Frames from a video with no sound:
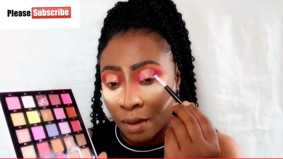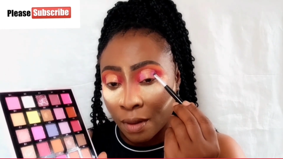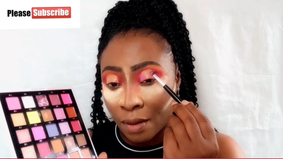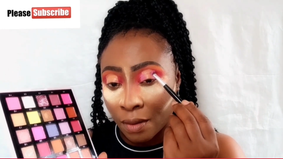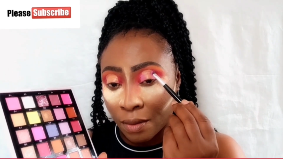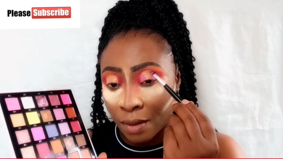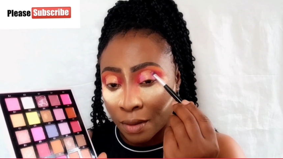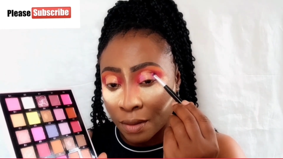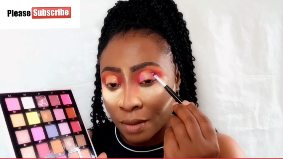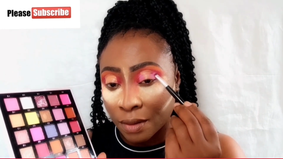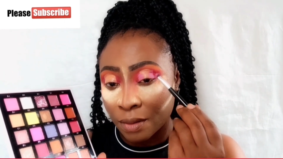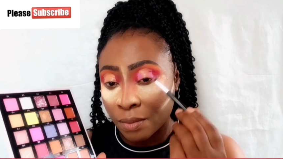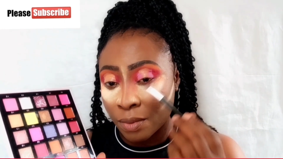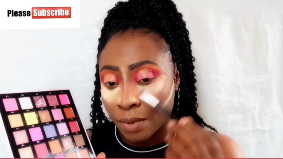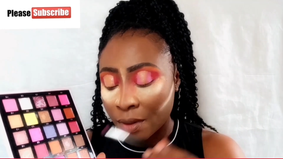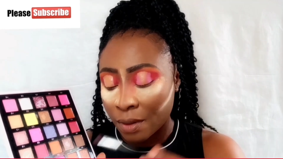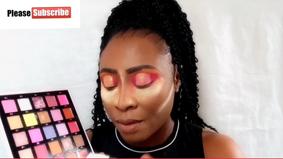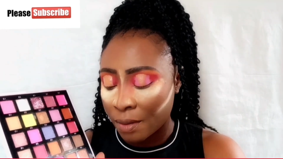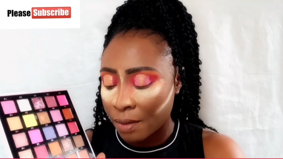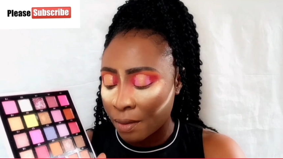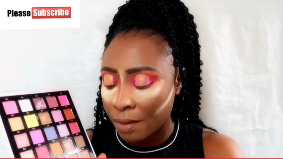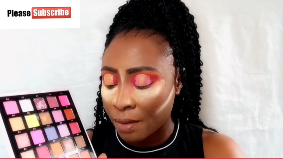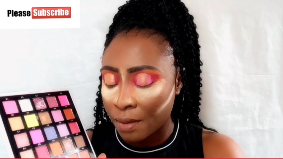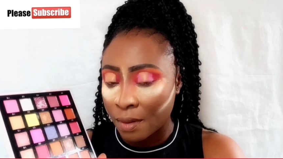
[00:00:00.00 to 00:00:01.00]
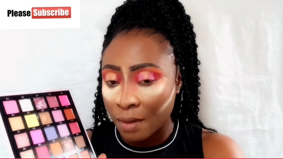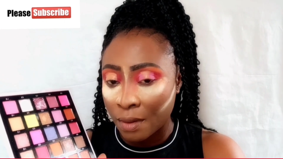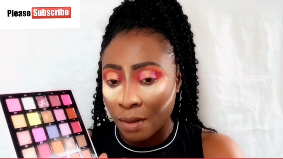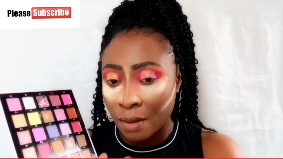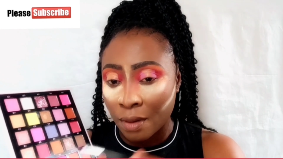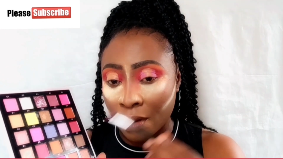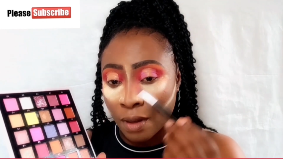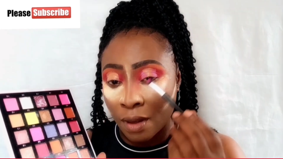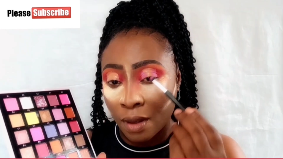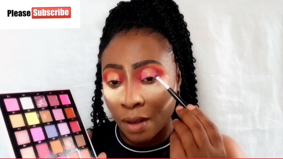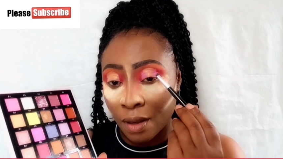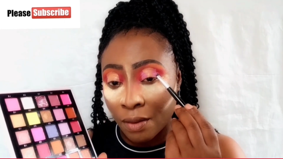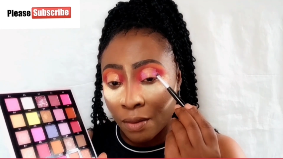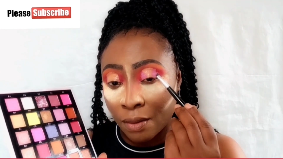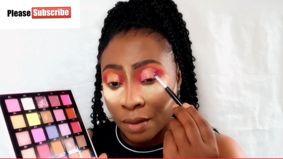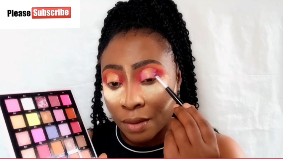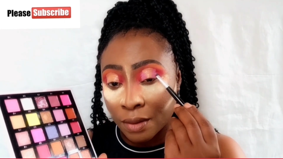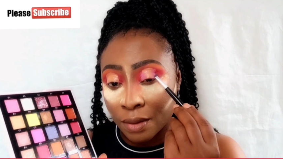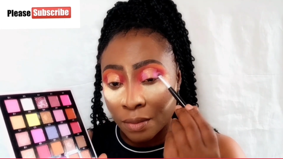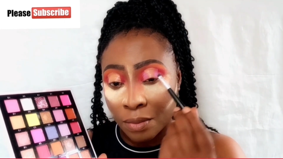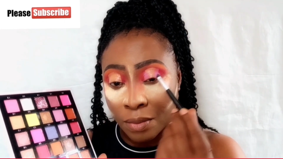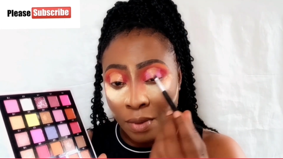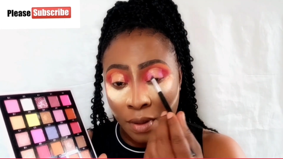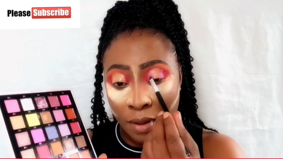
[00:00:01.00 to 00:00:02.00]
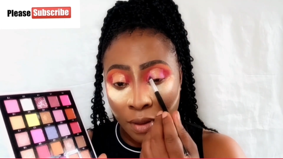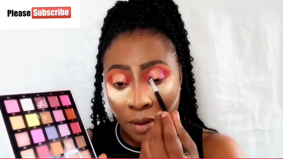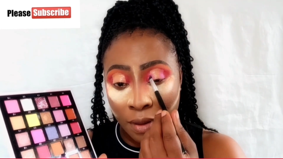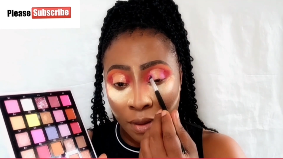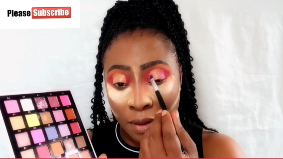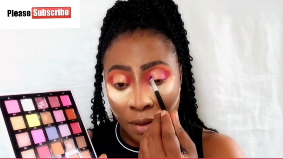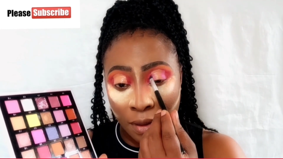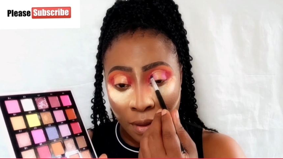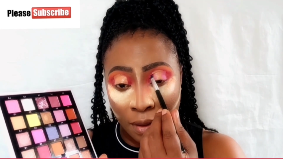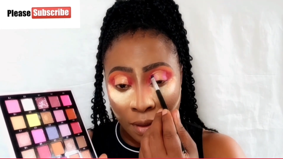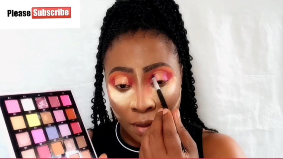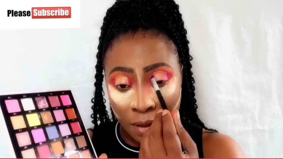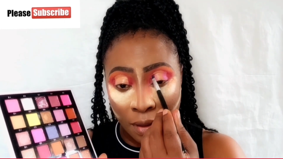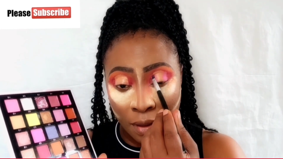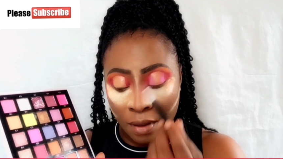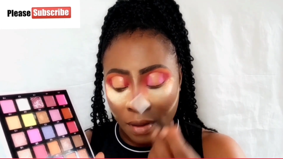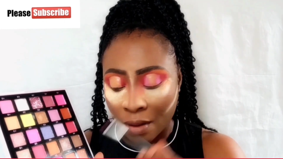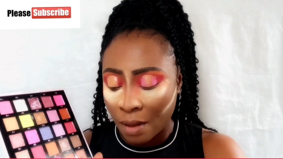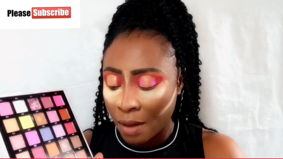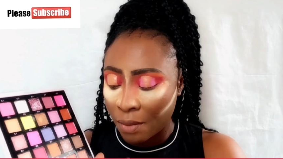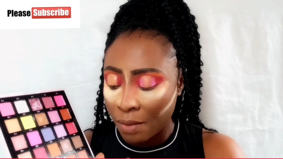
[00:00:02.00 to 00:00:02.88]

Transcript: Before I had my lid color,